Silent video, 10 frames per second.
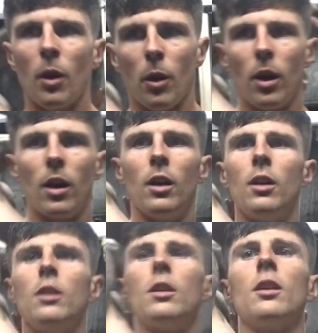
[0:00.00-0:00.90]
are
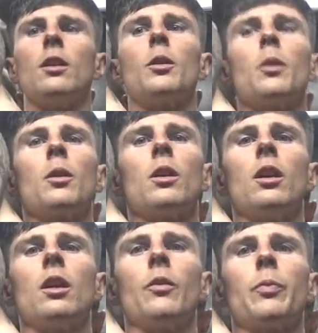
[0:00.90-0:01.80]
pretty easy to train for.
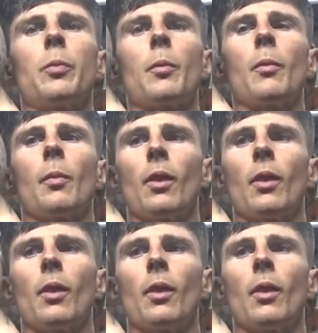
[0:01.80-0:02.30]
You'll need to hit them